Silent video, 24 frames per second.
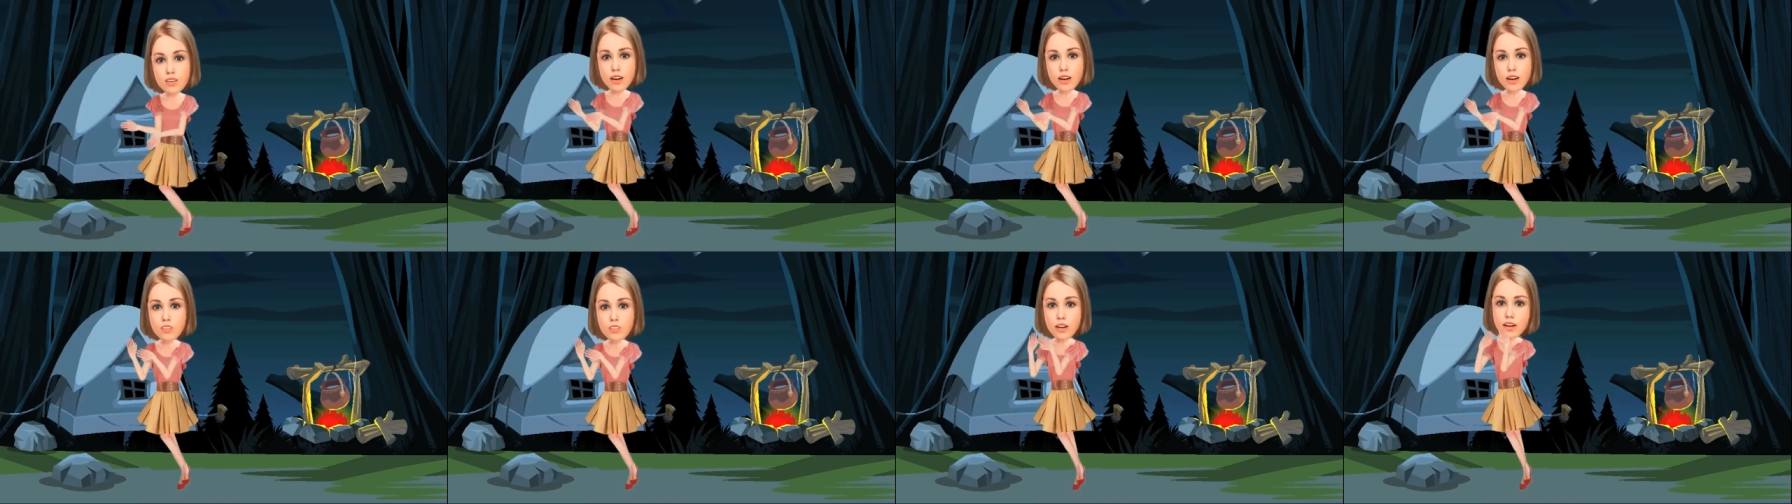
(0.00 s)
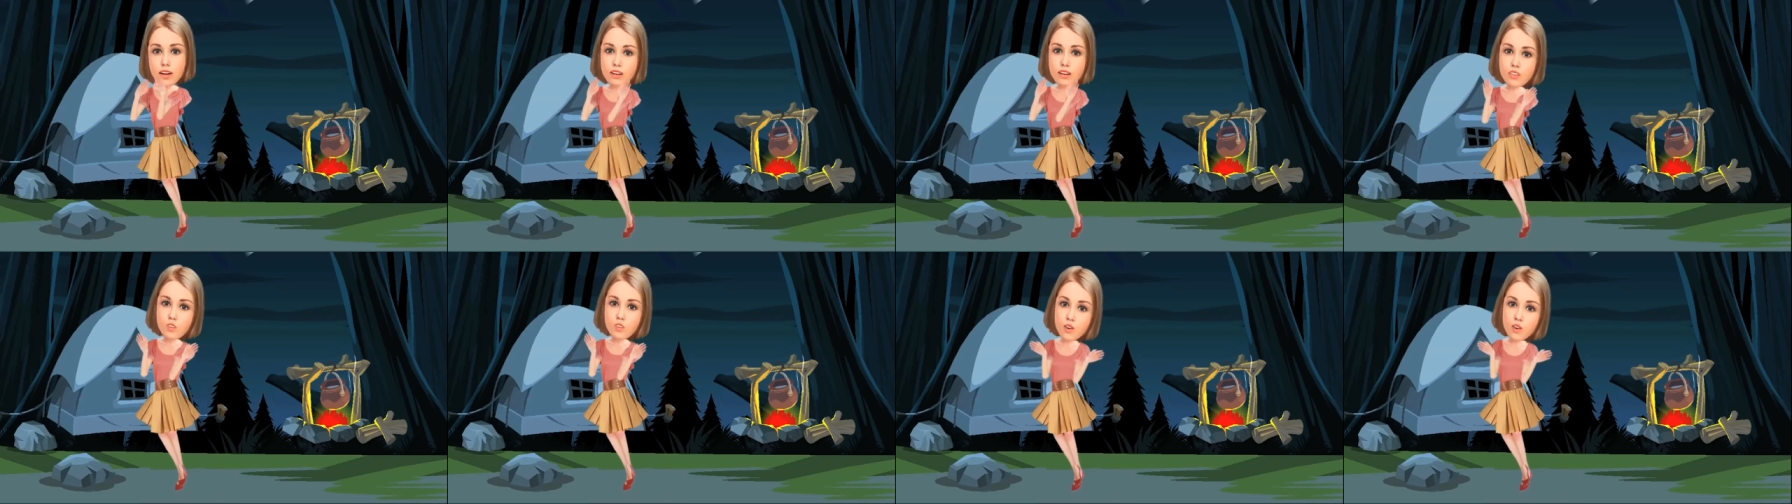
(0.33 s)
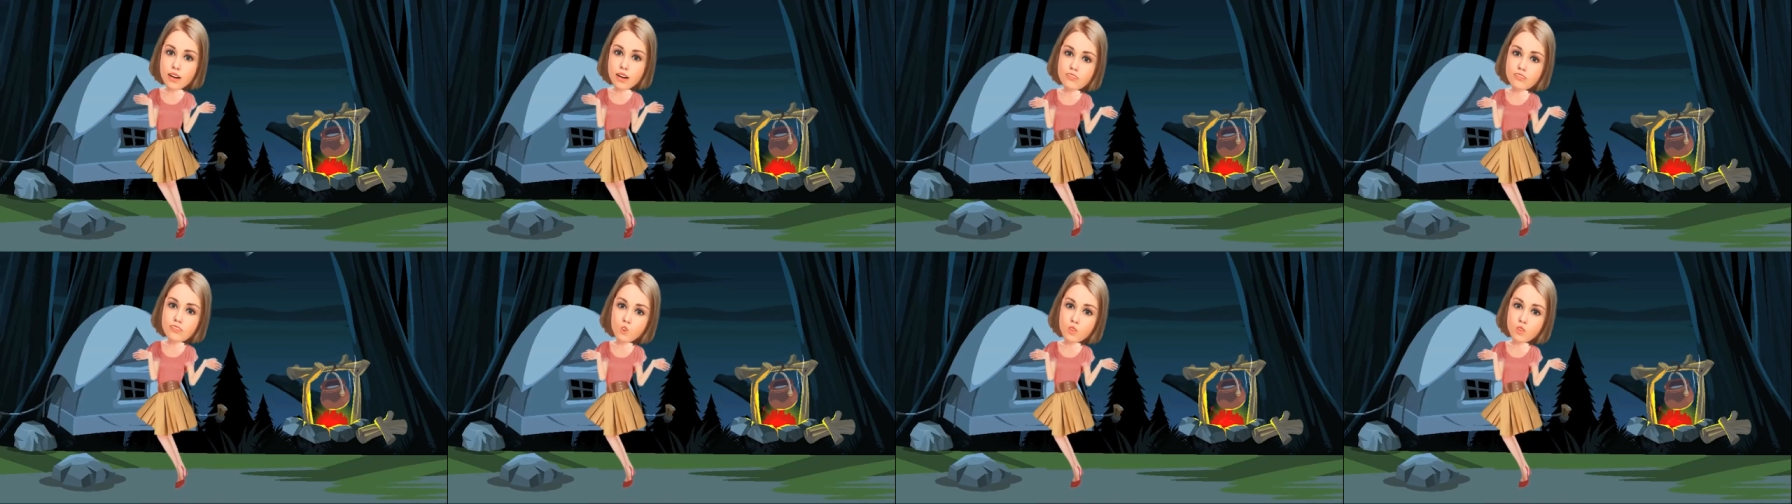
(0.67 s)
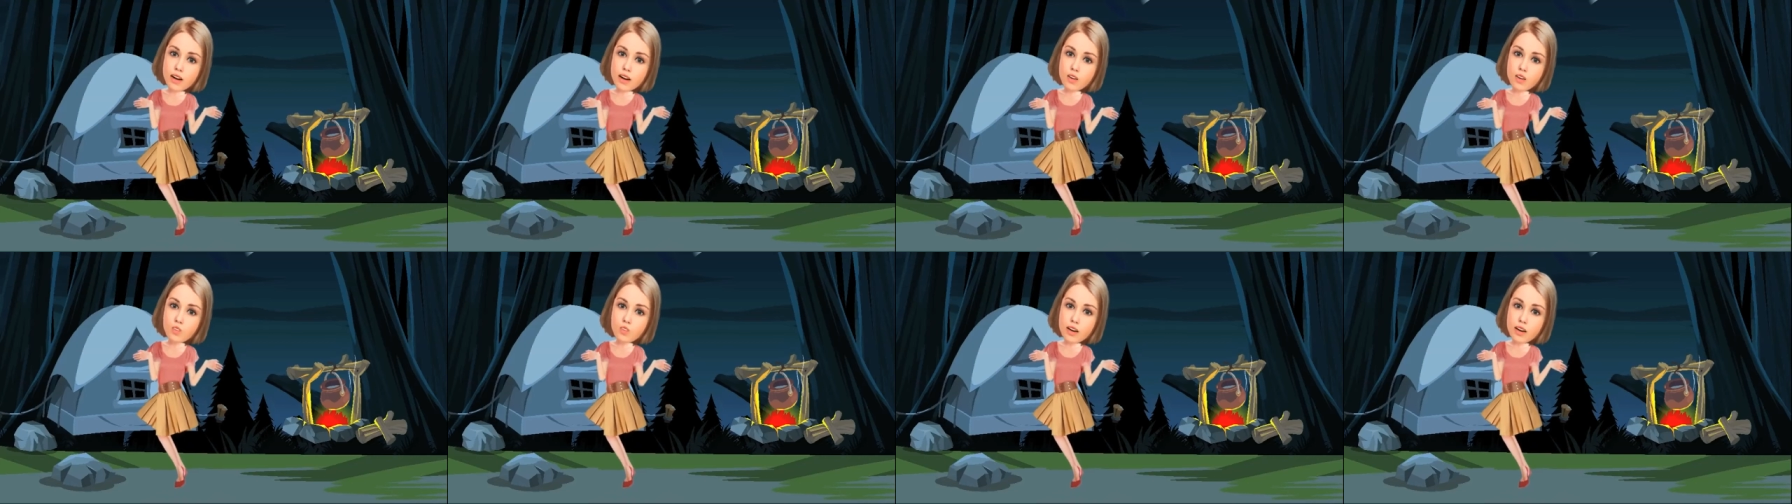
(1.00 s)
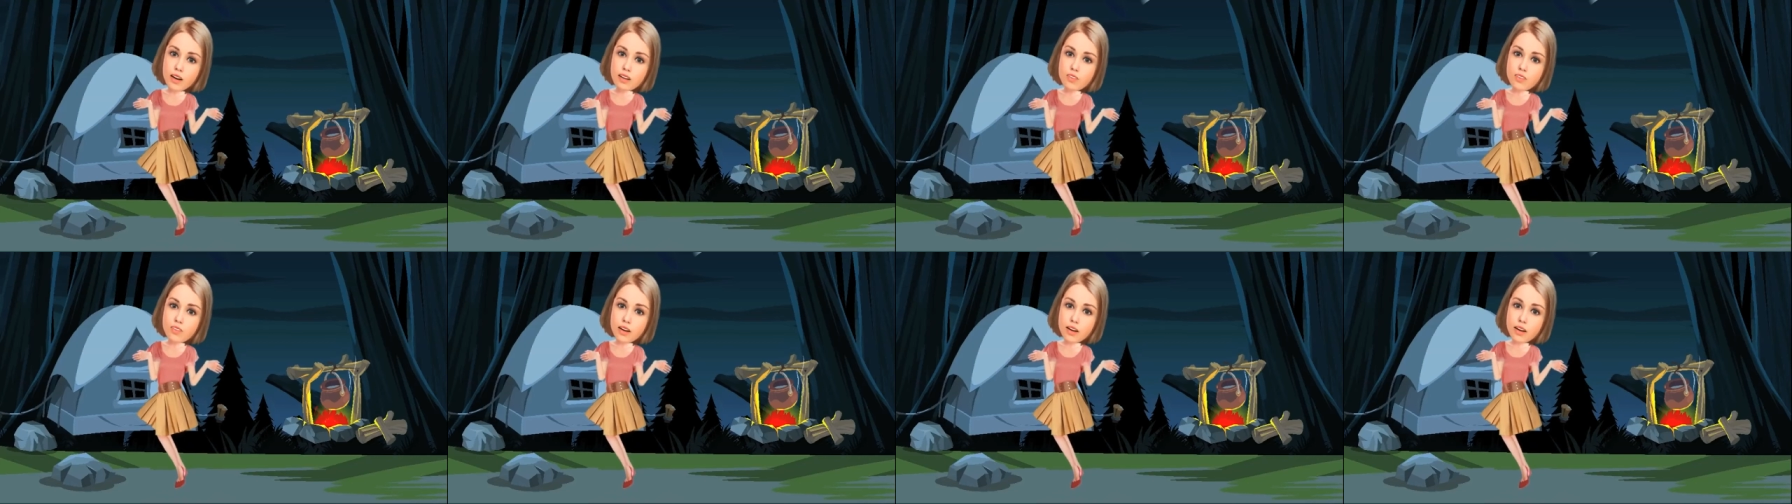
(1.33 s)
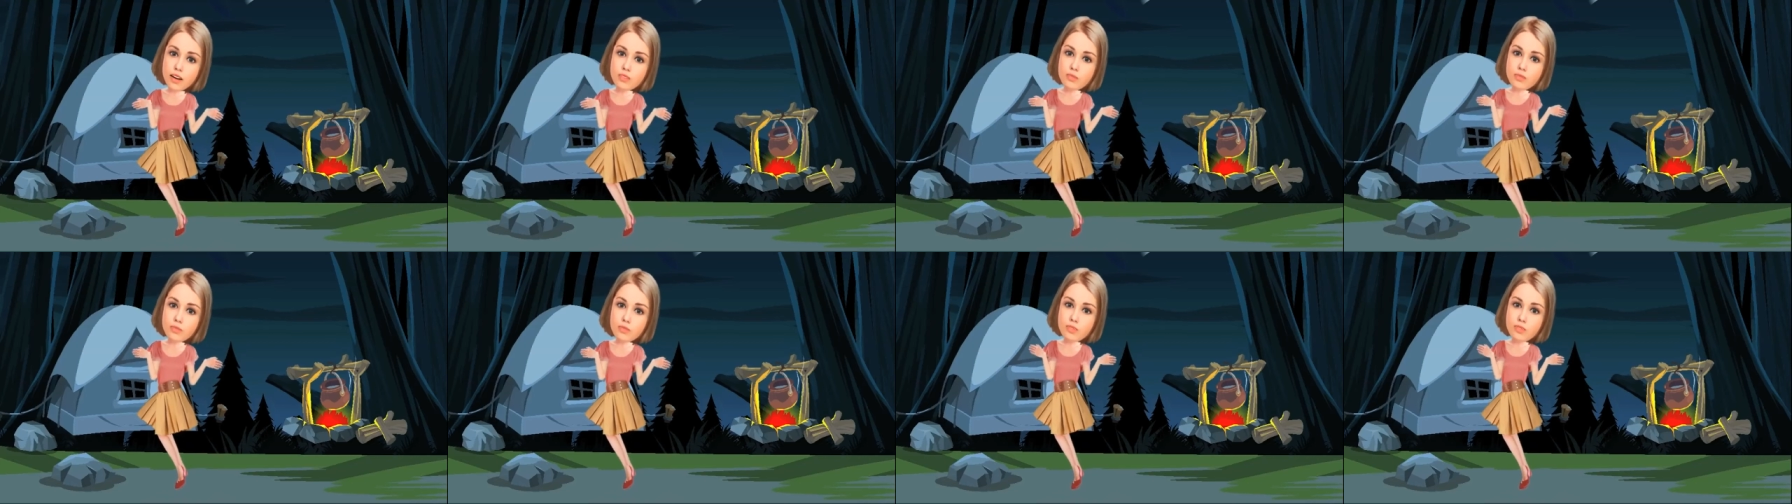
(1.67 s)
refused to ever brush his
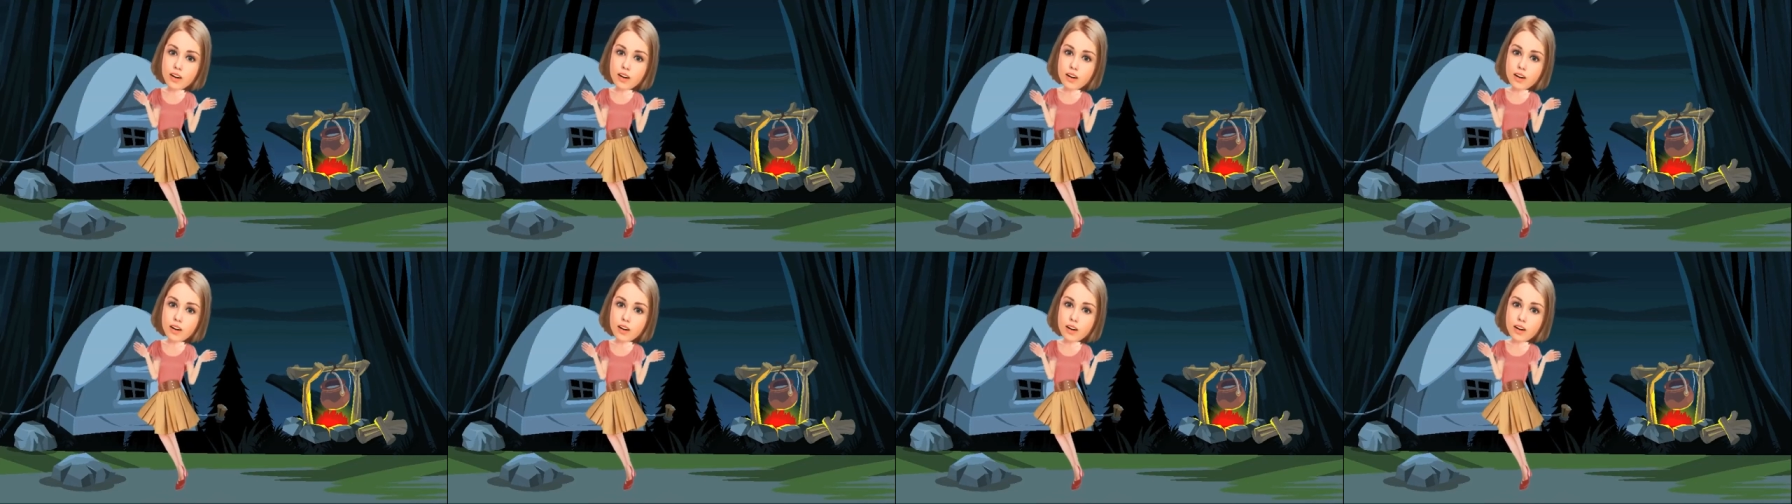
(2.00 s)
teeth,